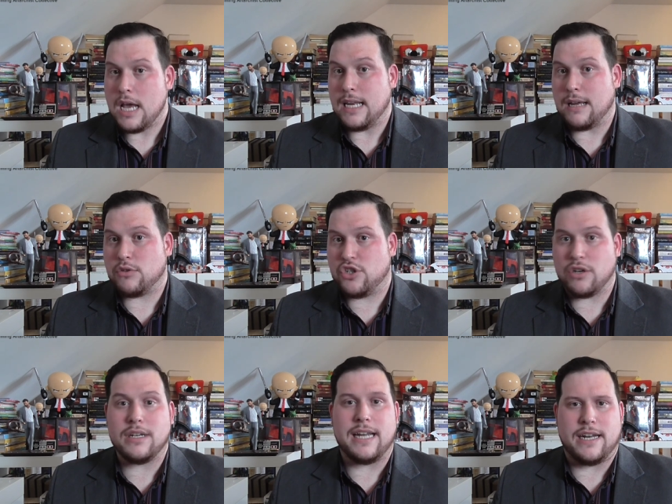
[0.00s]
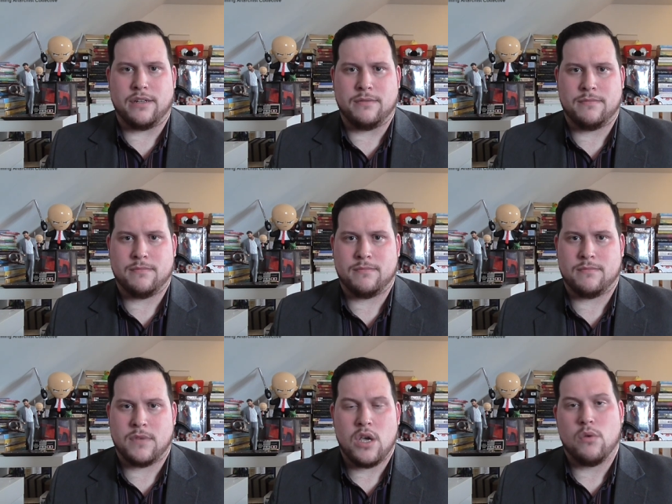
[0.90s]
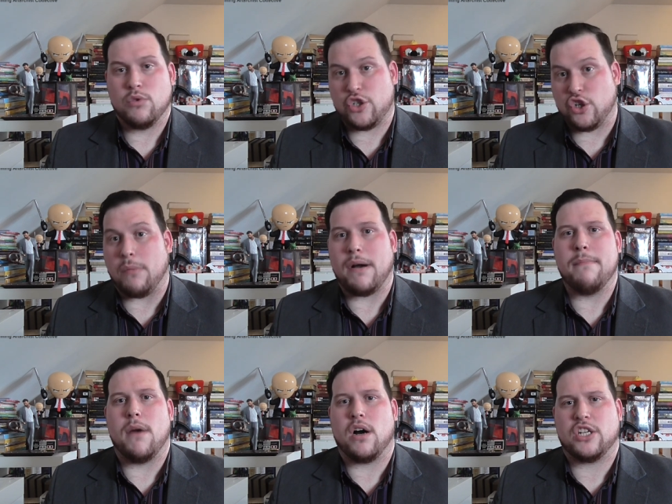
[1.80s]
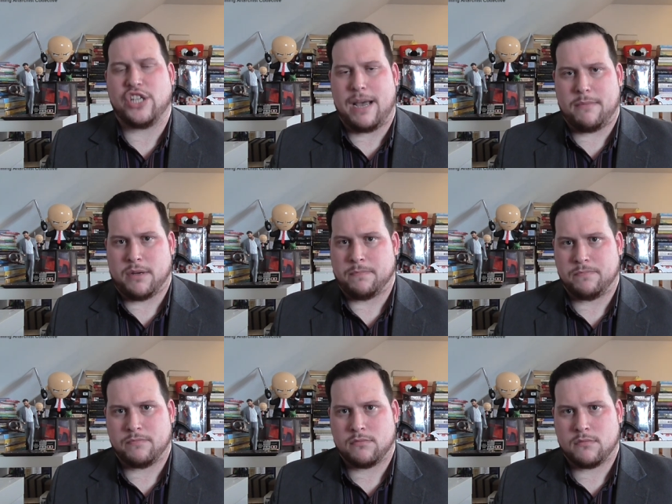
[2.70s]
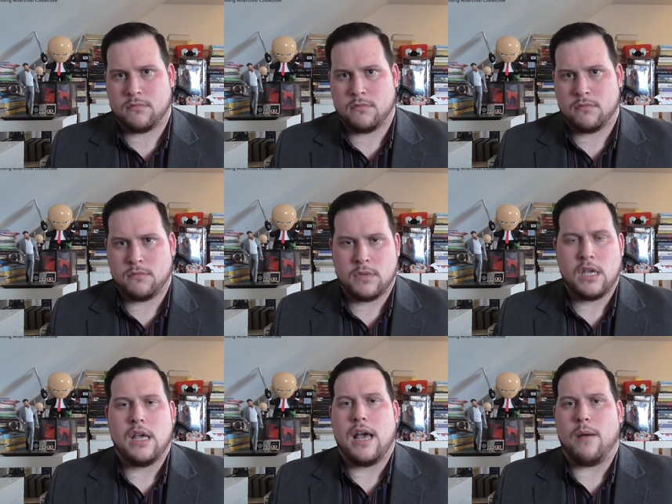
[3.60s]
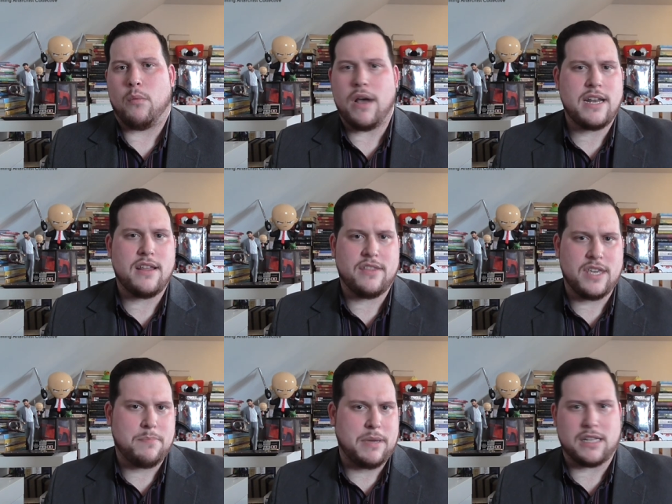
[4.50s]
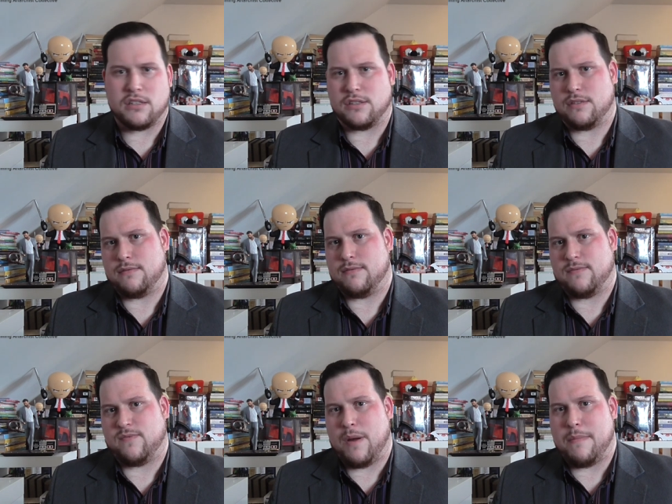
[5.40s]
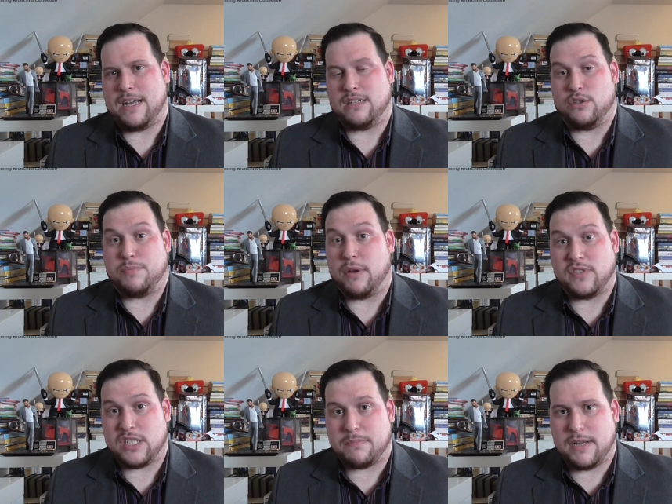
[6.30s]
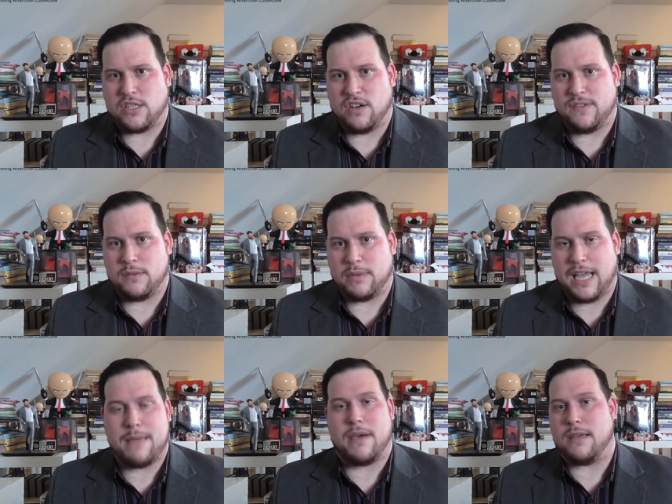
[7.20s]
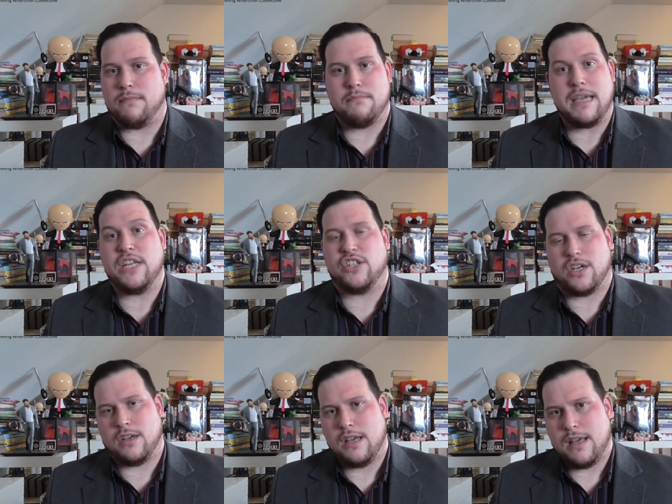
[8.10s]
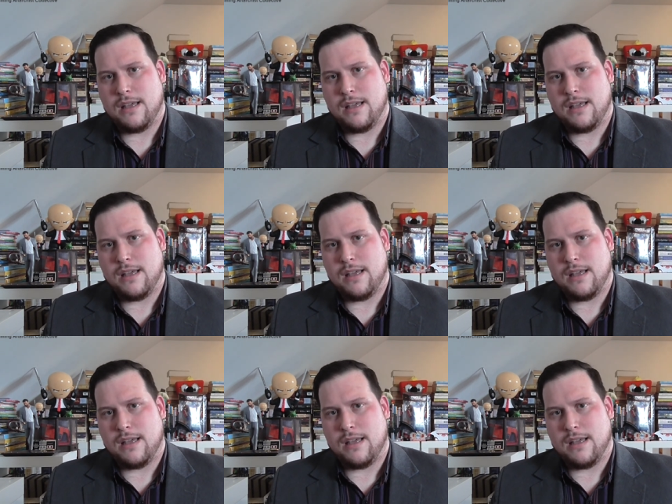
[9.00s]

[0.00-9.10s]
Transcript: Now John Lennon was shot by Mark Chapman. And when the Beatles frontman who's obviously split off and became a major